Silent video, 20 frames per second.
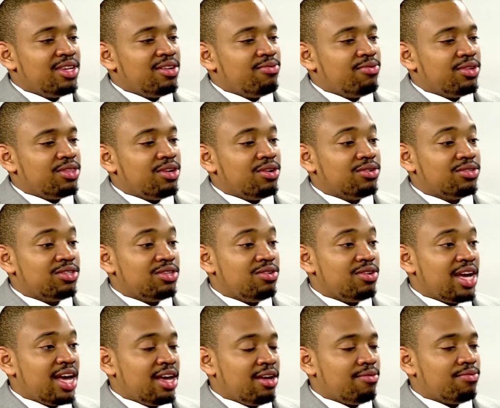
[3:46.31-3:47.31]
For those
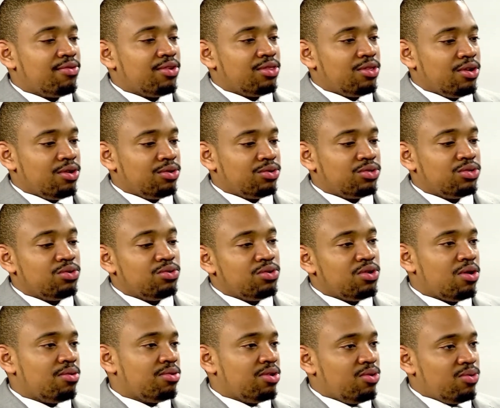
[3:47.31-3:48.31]
who
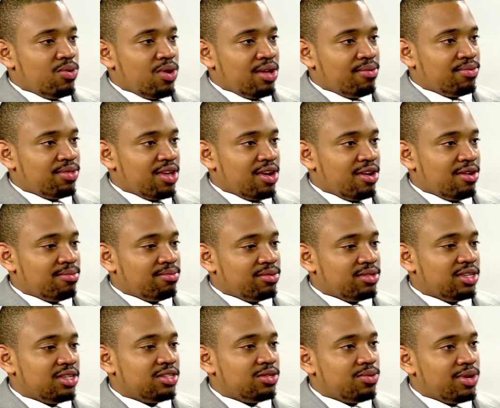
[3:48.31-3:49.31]
don't know out there,
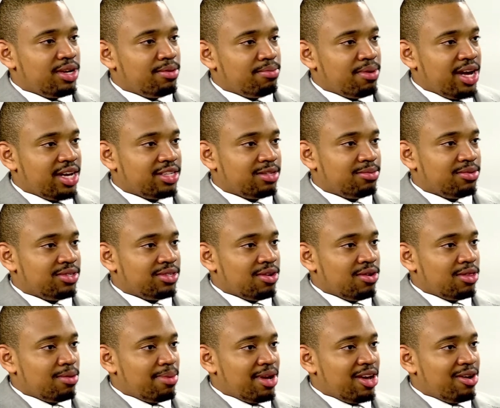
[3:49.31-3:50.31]
tell us what Impossible is
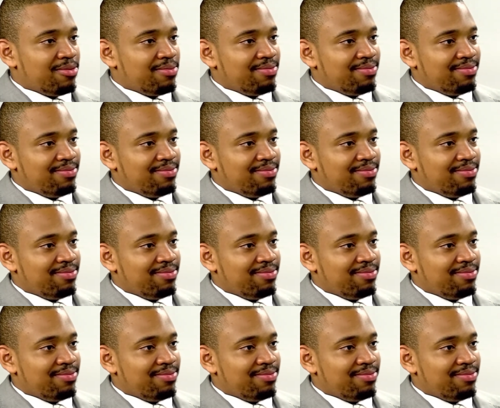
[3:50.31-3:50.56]
all about.